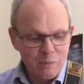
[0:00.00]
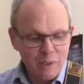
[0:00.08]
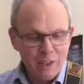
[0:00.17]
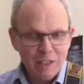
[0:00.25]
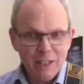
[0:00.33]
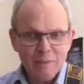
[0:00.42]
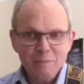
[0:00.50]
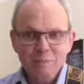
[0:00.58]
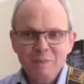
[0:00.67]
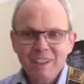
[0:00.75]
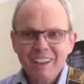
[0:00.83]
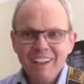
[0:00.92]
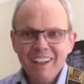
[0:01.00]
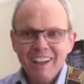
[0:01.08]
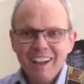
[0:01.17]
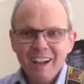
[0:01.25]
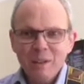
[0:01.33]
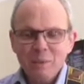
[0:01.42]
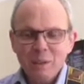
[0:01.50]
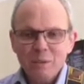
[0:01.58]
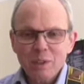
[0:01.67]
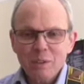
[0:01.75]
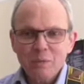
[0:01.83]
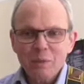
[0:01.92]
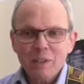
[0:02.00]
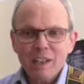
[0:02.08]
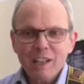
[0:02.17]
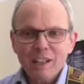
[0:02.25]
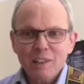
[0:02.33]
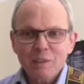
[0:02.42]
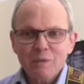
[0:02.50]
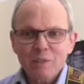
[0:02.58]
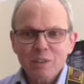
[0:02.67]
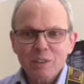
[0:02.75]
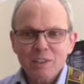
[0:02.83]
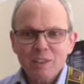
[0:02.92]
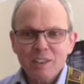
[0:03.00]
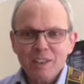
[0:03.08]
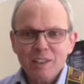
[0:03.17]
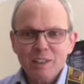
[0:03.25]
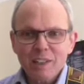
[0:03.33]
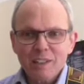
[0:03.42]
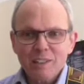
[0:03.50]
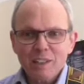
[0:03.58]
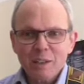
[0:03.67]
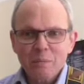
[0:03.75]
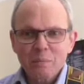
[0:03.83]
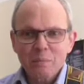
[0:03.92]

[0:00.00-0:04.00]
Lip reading: Okay, I hope that was helpful, and I look forward to seeing you next time.